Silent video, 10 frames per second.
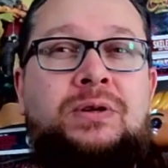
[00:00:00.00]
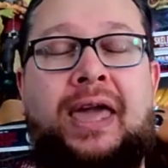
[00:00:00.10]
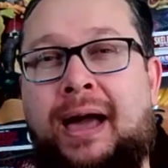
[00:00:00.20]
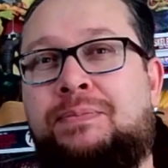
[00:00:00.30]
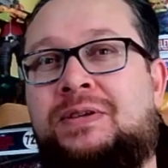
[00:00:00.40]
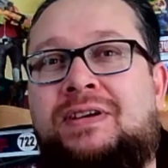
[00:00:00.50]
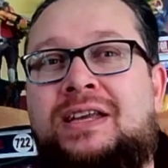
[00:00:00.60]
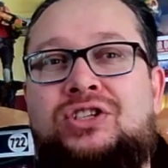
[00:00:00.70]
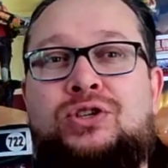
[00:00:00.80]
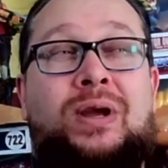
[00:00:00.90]

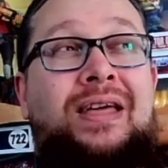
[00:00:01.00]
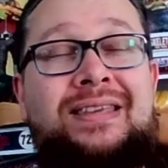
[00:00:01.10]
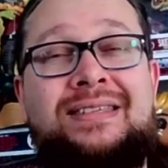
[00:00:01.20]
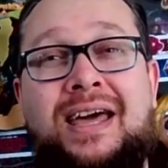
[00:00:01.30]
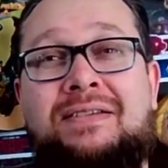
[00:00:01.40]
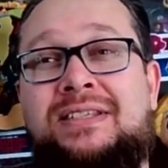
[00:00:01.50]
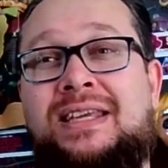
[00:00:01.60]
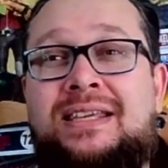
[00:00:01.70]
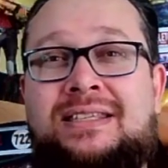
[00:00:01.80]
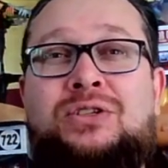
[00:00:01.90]
captivates you, and this kind of
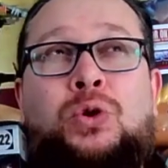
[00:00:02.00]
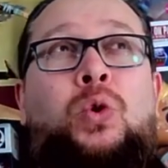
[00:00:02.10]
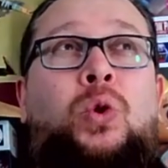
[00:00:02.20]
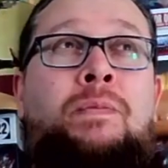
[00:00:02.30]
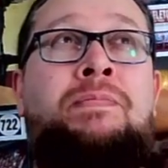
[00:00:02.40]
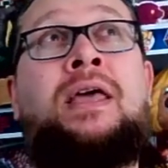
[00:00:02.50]
ticks it all.